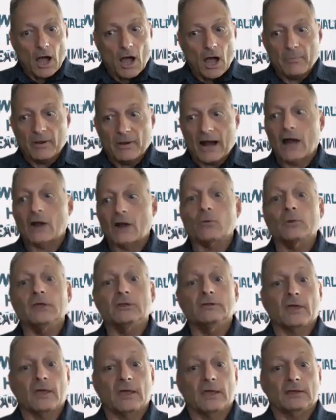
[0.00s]
But how do
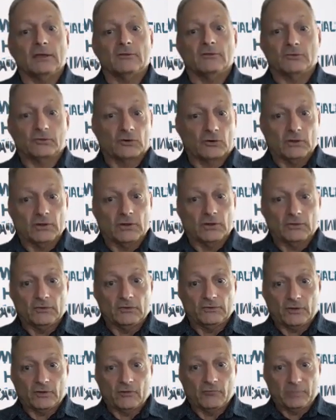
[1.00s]
we take the
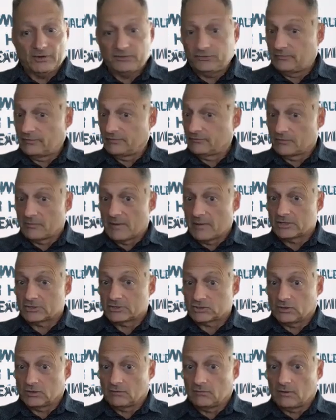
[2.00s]
trillions of bits of
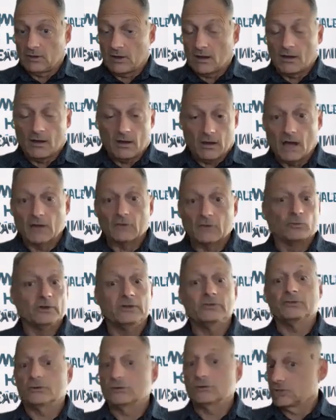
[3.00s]
information on
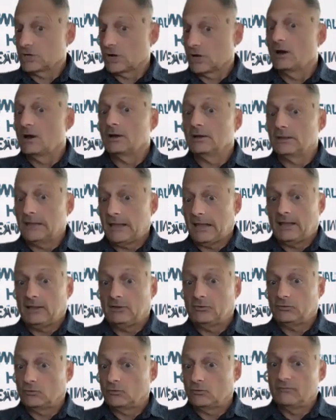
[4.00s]
research on
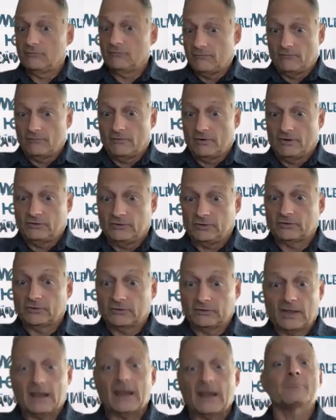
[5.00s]
cancer and various things
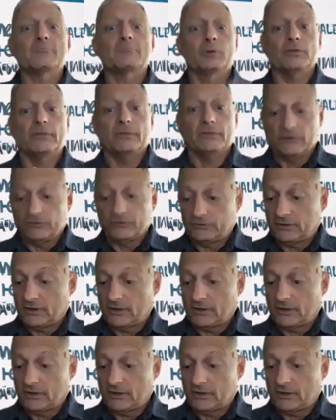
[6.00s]
like that and put this